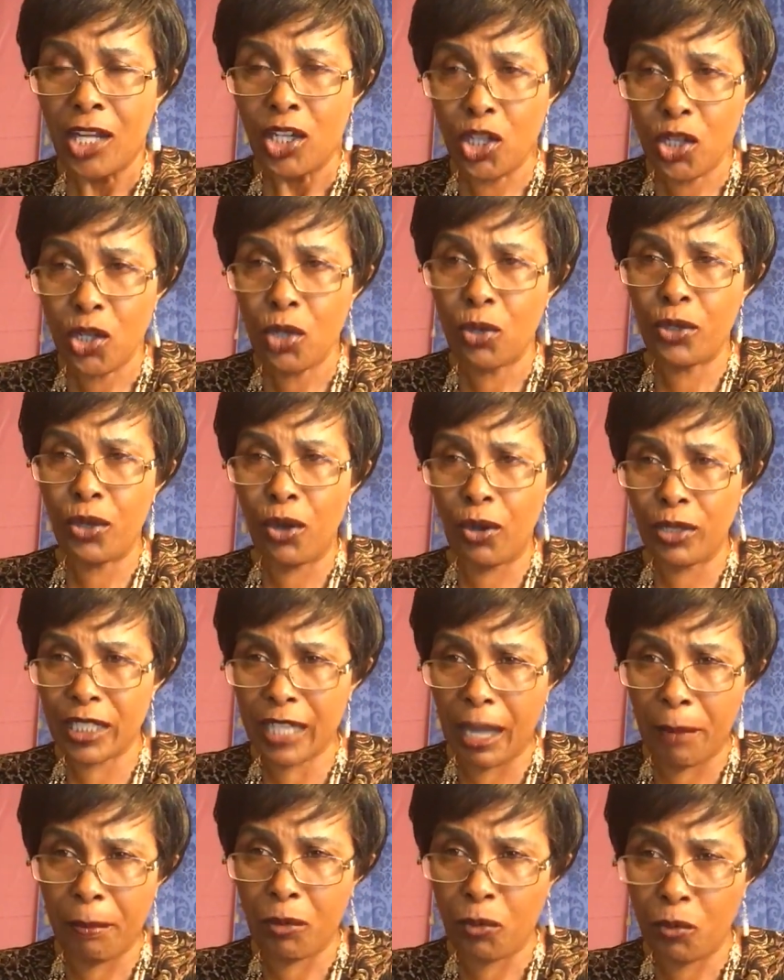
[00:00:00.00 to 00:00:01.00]
Do you know
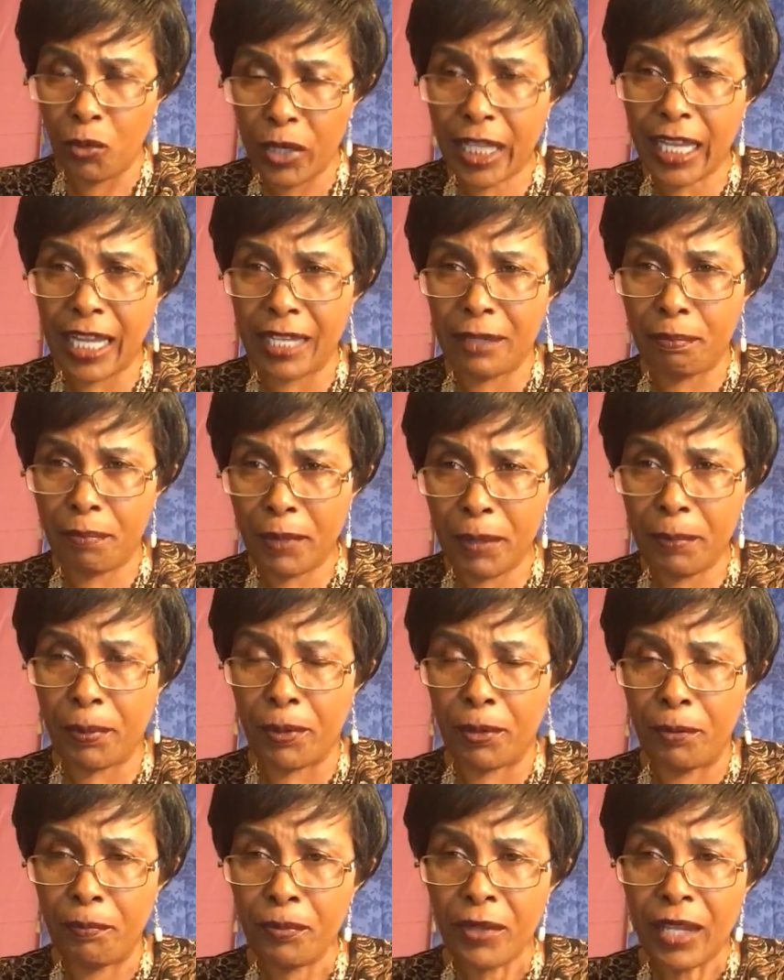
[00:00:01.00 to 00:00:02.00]
some wicked
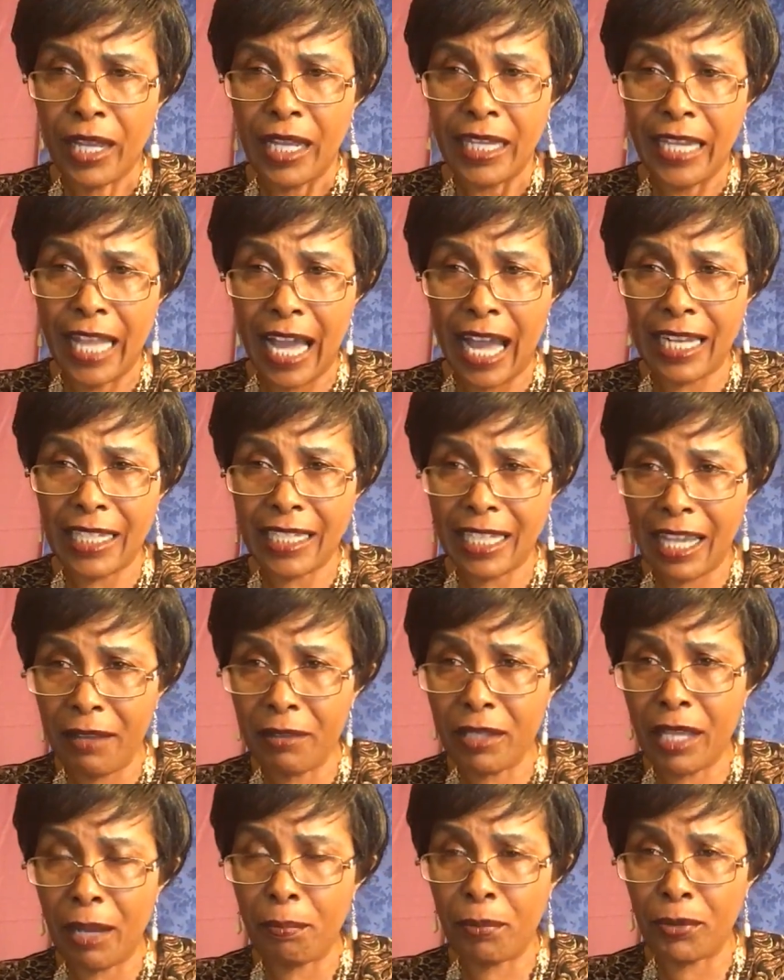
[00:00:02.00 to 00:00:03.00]
people,
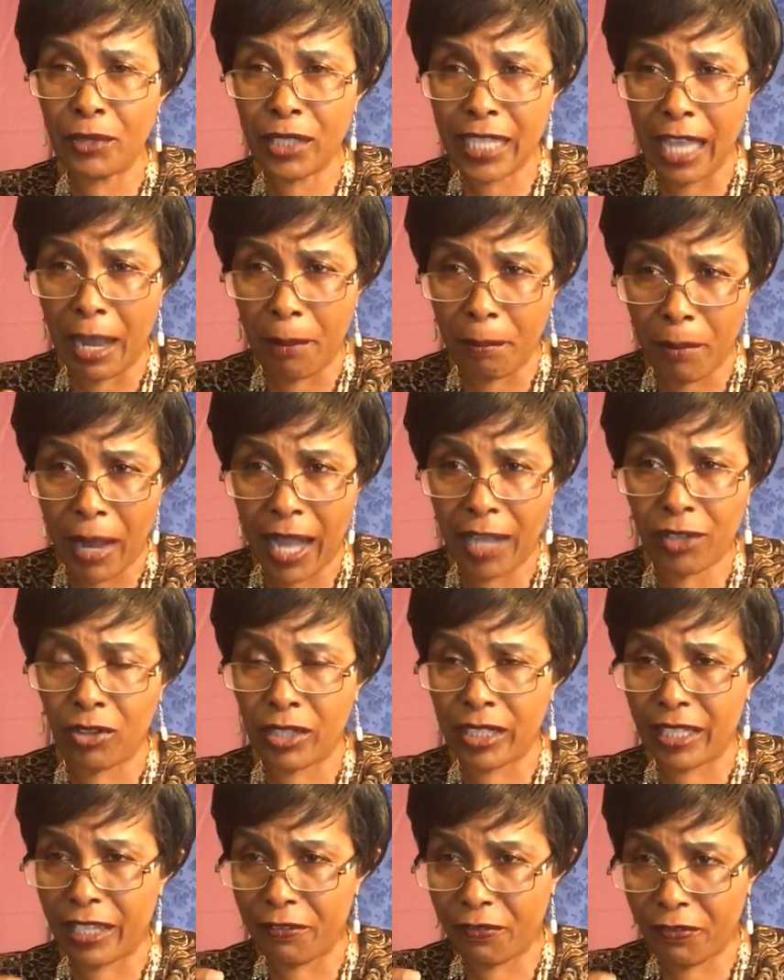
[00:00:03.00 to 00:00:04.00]
they put their mark
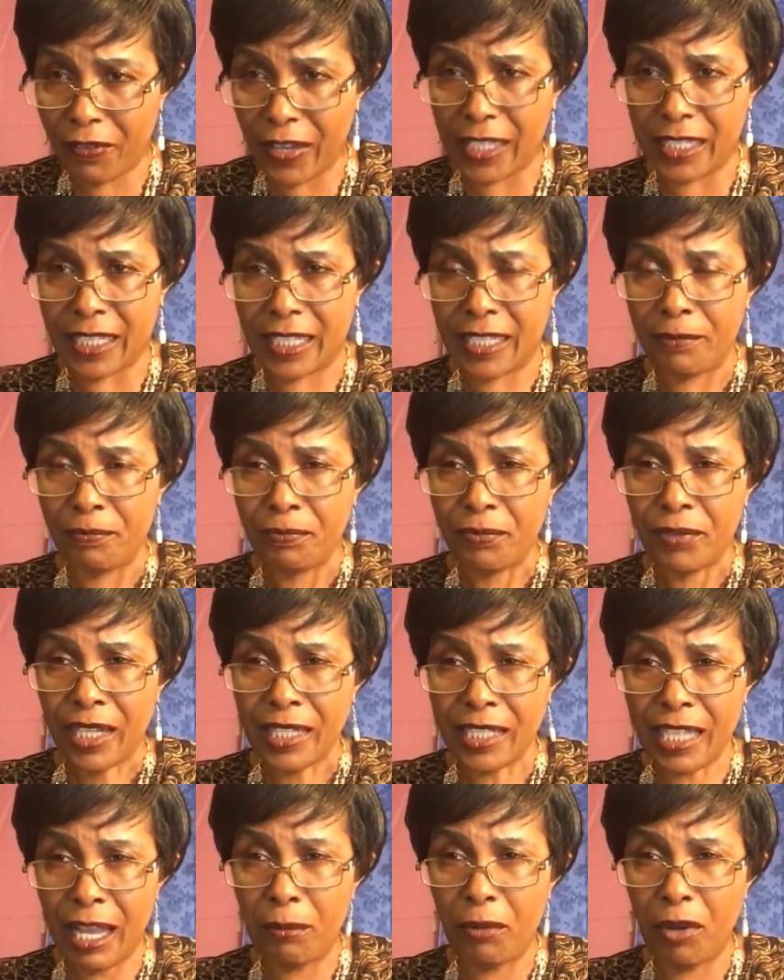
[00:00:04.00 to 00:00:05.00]
on their face.
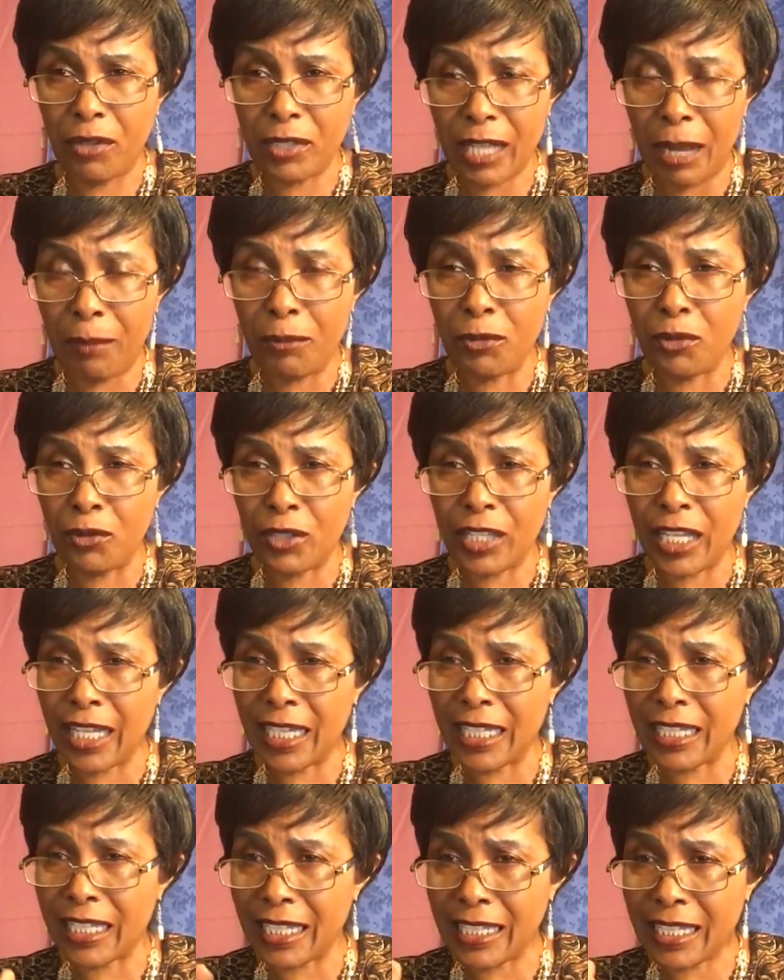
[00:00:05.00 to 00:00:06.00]
Some you
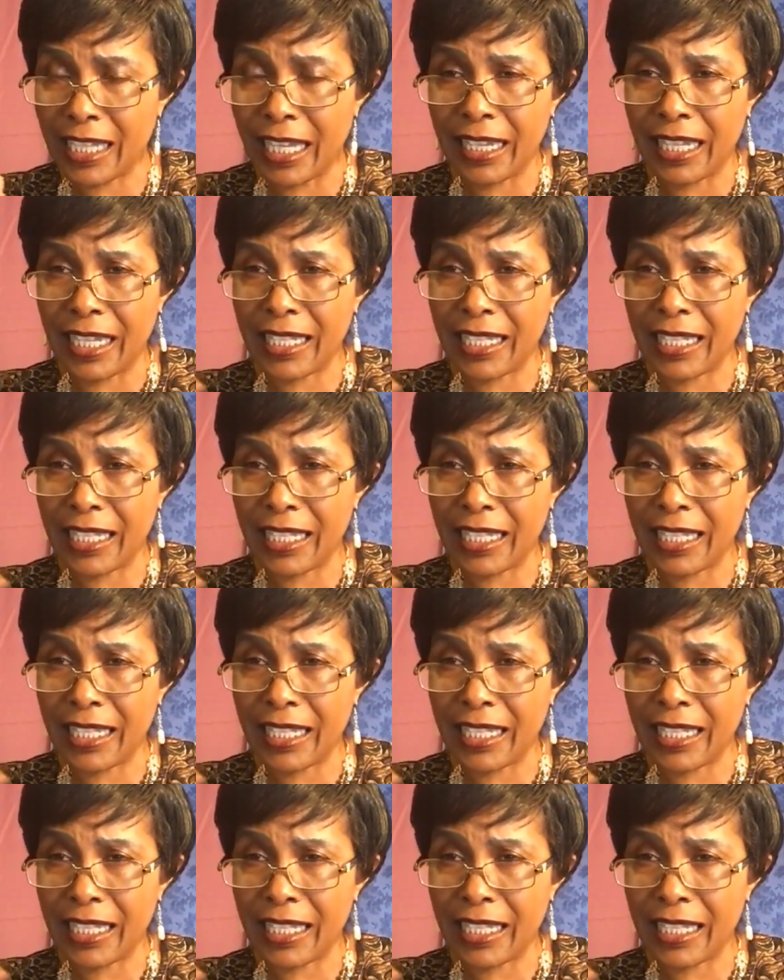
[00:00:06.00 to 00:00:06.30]
think it is